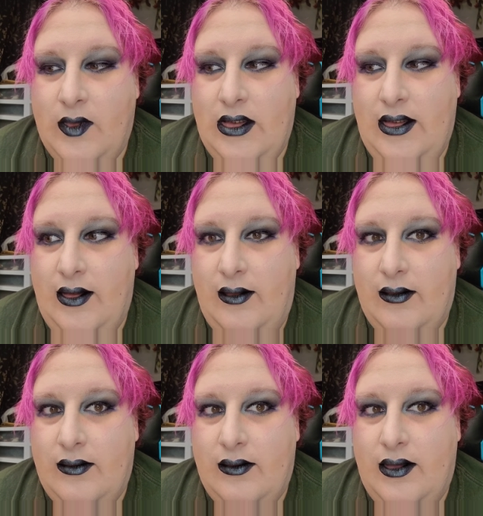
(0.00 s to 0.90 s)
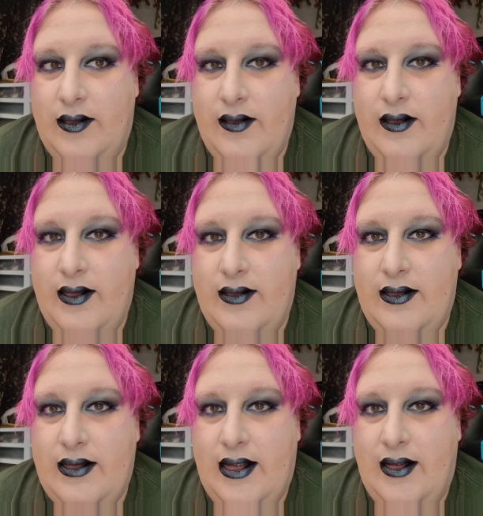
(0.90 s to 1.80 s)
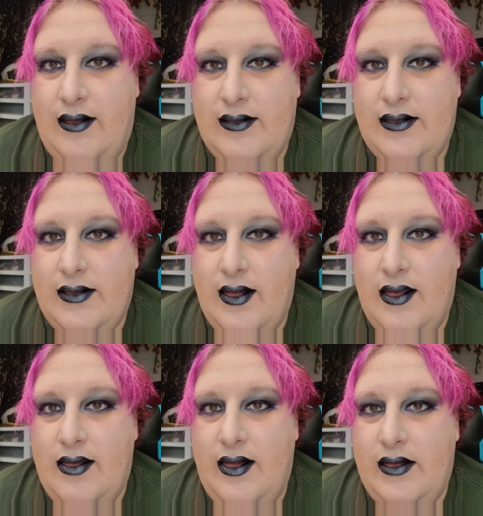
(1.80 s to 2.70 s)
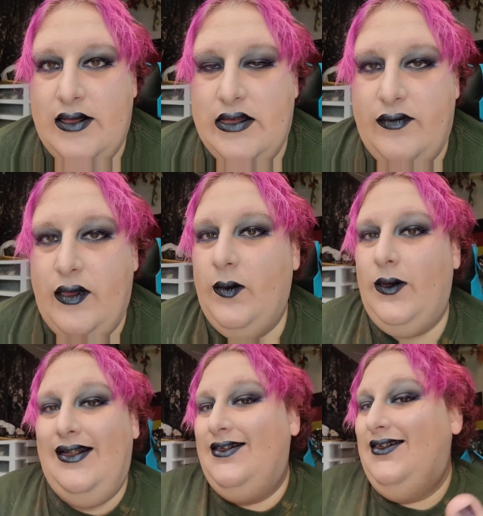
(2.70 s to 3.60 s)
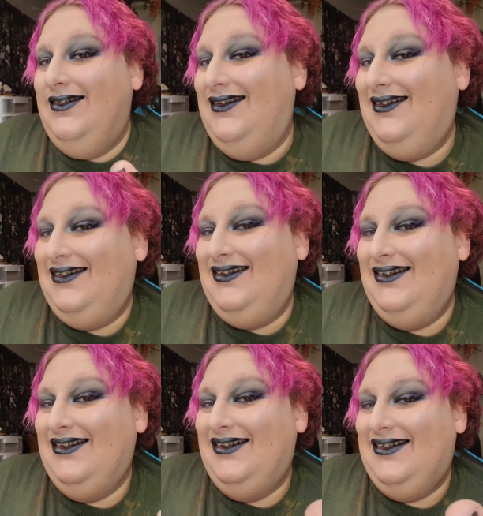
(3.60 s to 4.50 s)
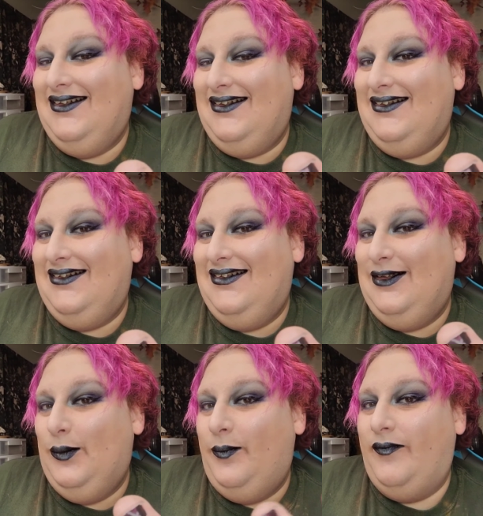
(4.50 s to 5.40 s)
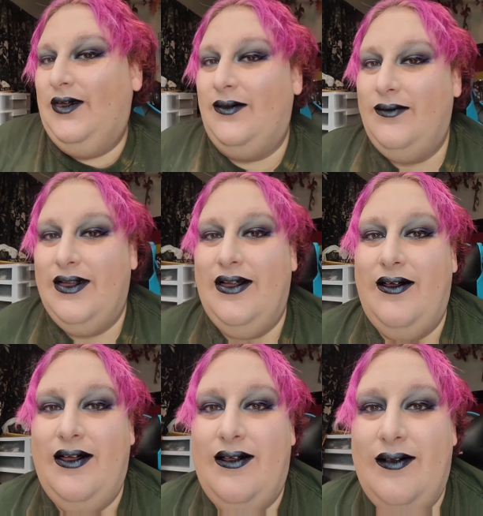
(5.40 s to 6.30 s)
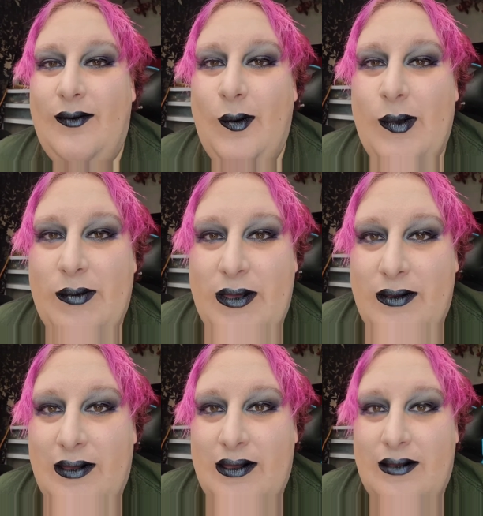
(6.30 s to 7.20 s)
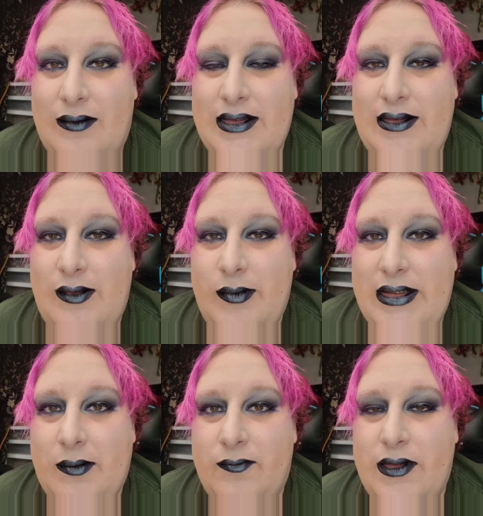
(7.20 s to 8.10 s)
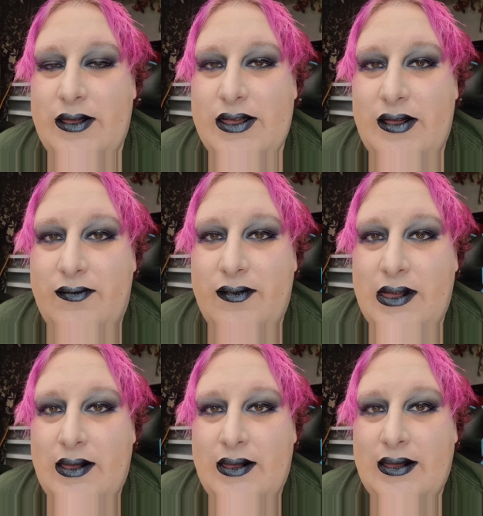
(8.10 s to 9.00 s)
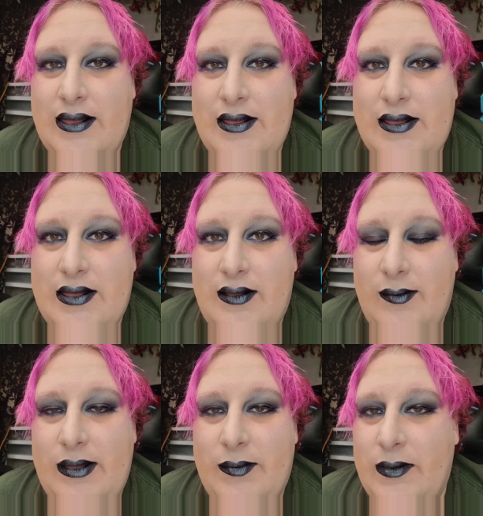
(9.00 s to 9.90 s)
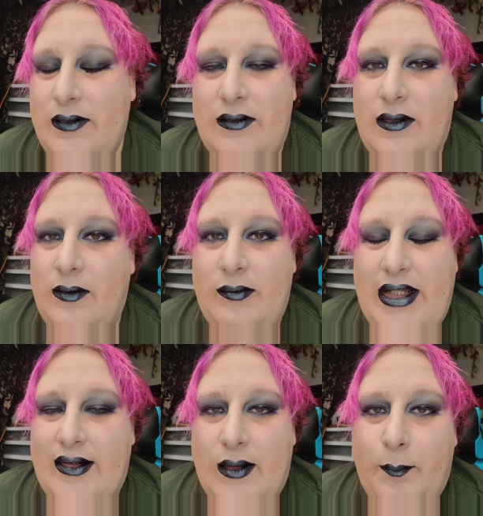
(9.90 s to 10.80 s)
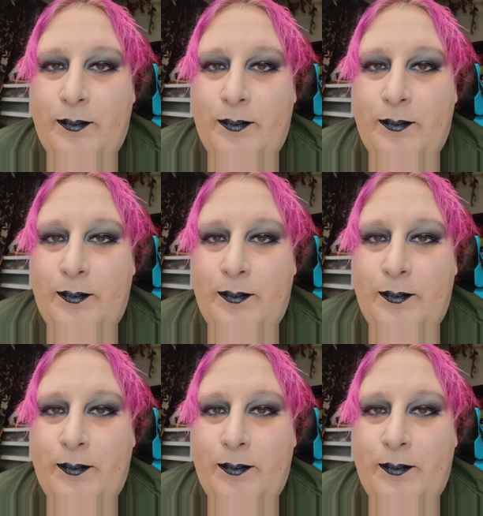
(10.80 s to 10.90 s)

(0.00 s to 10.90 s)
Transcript: Yeah, other than that, thanks for watching. You know, carry on. Remember, only do makeup for yourself, because other people don't matter.